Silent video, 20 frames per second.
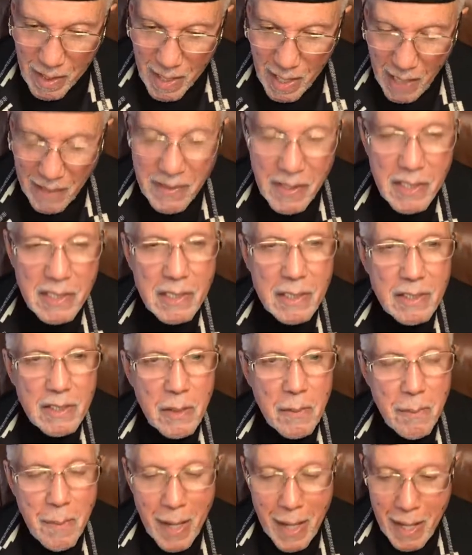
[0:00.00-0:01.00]
and this is
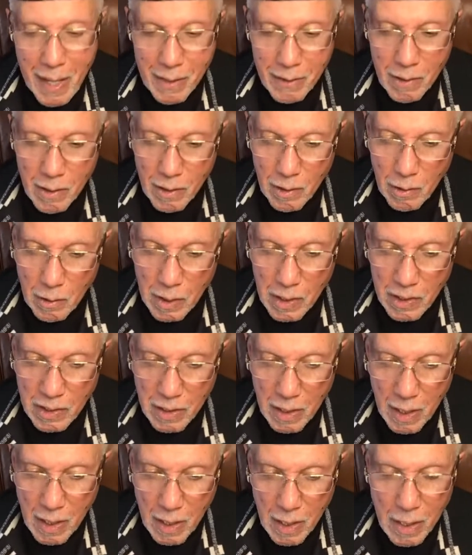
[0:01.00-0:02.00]
a man who is